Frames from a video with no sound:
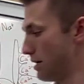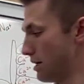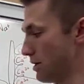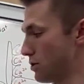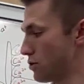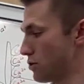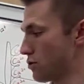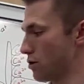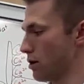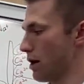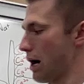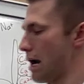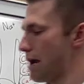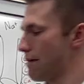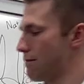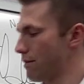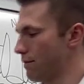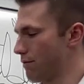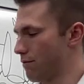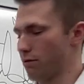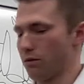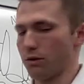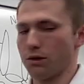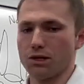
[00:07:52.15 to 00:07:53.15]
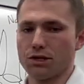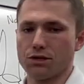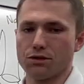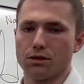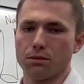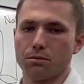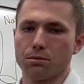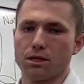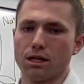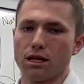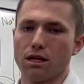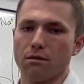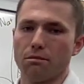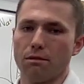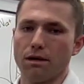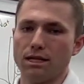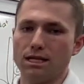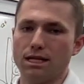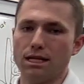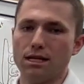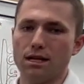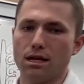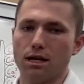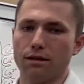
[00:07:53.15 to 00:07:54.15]
Driving force, represented by
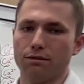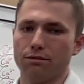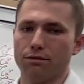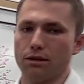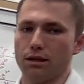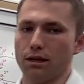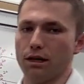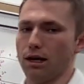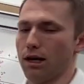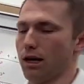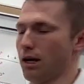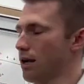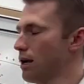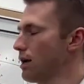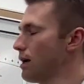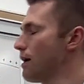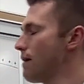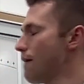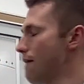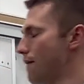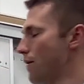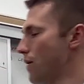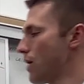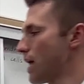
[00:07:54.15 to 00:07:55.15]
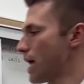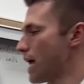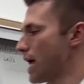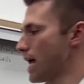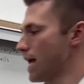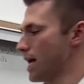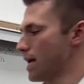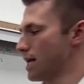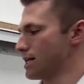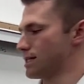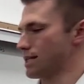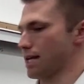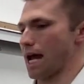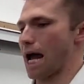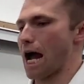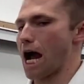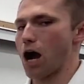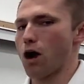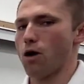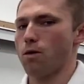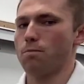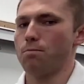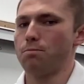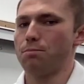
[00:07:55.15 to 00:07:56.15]
dF here, is
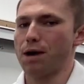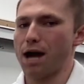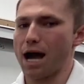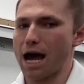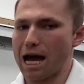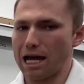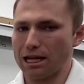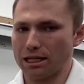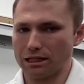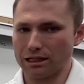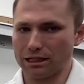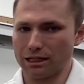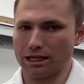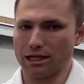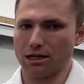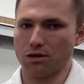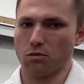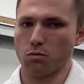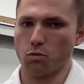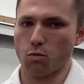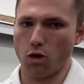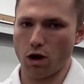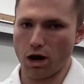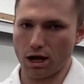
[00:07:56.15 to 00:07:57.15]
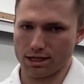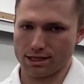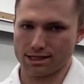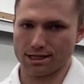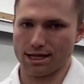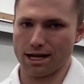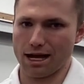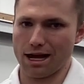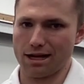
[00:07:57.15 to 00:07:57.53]
how badly it wants